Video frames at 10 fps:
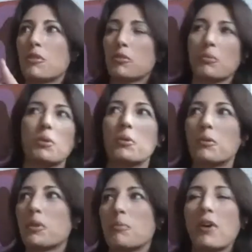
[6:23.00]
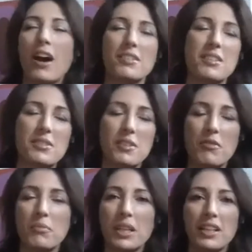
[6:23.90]
Through the process
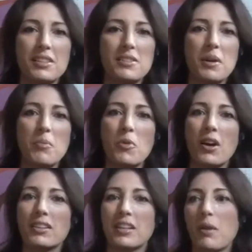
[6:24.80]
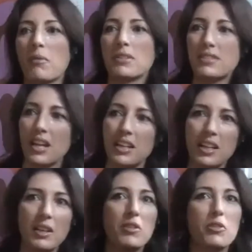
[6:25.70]
of meeting someone that I was
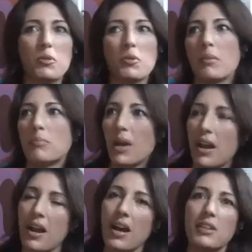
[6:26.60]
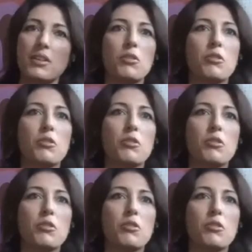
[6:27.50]
dating, through a band,